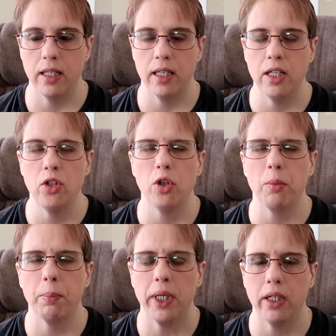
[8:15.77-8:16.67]
in your
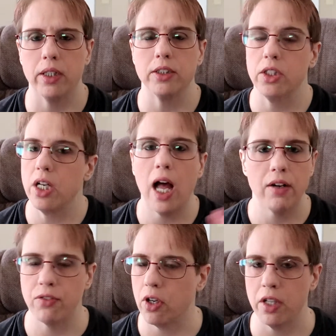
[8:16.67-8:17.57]
appearance,
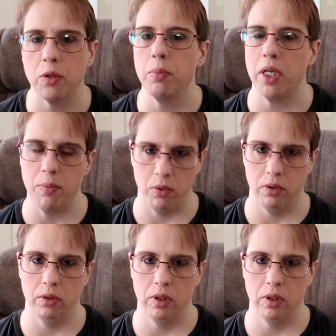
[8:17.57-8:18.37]
not for other people.